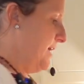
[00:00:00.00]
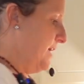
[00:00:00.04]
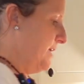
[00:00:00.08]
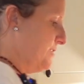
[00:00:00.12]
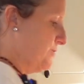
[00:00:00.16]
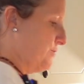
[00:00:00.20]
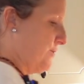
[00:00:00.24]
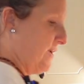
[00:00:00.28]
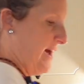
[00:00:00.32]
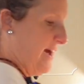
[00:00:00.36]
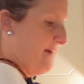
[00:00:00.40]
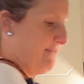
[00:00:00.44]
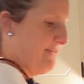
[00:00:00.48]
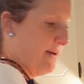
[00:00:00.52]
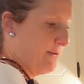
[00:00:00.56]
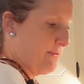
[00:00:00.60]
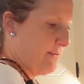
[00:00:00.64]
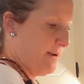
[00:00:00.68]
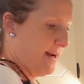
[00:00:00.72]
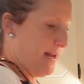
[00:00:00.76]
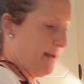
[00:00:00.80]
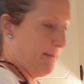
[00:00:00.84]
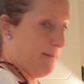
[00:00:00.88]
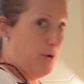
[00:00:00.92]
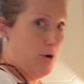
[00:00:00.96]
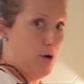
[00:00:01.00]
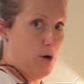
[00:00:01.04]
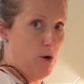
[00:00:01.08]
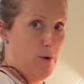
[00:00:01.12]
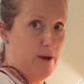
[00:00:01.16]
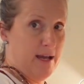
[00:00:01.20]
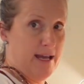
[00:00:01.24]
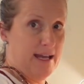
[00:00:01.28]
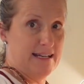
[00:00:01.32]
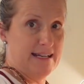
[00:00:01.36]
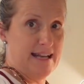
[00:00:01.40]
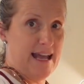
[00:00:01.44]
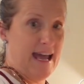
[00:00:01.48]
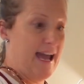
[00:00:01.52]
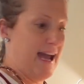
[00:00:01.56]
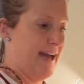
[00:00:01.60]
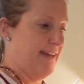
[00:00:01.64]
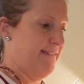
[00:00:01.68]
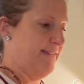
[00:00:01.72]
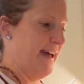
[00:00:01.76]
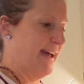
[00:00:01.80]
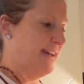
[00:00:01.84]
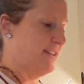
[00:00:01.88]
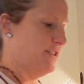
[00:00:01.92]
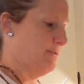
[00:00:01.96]
So I have that ready. I'm going to go ahead and
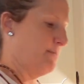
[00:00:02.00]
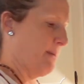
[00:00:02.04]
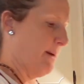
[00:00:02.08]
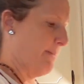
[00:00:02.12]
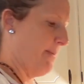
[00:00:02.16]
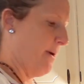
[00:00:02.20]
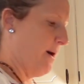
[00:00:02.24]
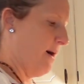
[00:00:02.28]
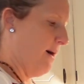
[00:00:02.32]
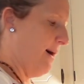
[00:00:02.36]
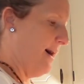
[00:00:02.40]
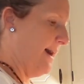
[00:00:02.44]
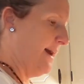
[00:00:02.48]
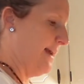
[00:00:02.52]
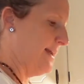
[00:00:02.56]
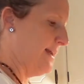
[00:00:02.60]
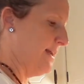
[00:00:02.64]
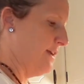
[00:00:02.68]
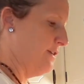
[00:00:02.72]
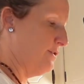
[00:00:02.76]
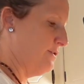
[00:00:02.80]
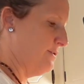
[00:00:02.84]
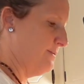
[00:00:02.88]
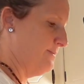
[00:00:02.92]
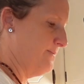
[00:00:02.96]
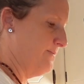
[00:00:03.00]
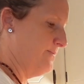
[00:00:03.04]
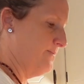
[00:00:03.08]
add that to my pot here.